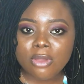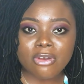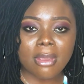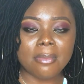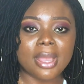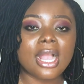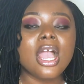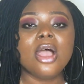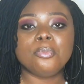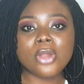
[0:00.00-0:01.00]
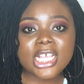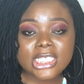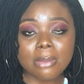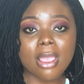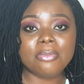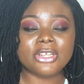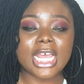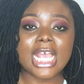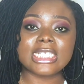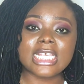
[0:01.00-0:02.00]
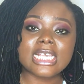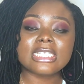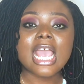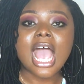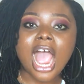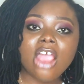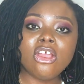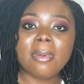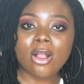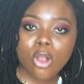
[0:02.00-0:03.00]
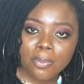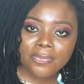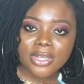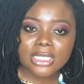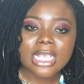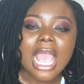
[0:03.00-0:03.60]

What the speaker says: from my back, points it at my brother and says, robber, cooperate.